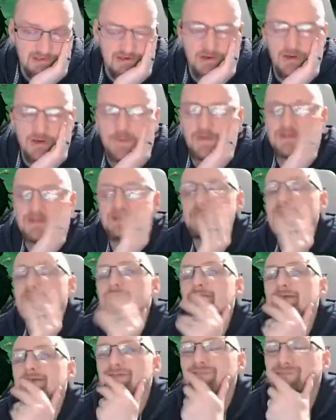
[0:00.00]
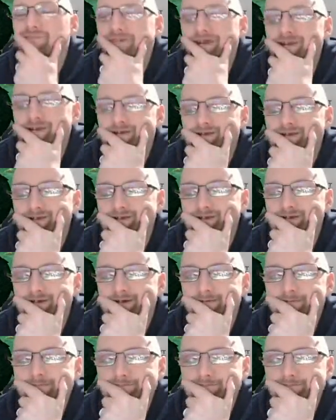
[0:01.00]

Oh no, that's decreased defense, isn't it?